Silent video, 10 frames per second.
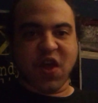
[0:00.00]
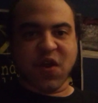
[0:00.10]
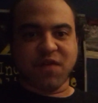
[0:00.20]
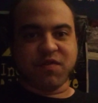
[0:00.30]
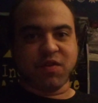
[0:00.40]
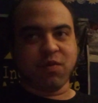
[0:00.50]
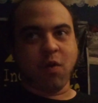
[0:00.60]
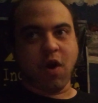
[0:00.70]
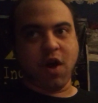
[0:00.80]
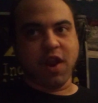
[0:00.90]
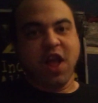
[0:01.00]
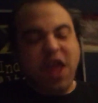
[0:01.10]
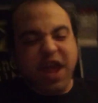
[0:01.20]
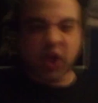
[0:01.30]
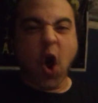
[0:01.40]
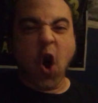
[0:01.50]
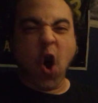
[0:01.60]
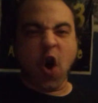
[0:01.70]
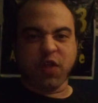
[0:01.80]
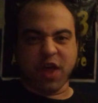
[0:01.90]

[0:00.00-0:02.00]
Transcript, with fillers: ever want. It's all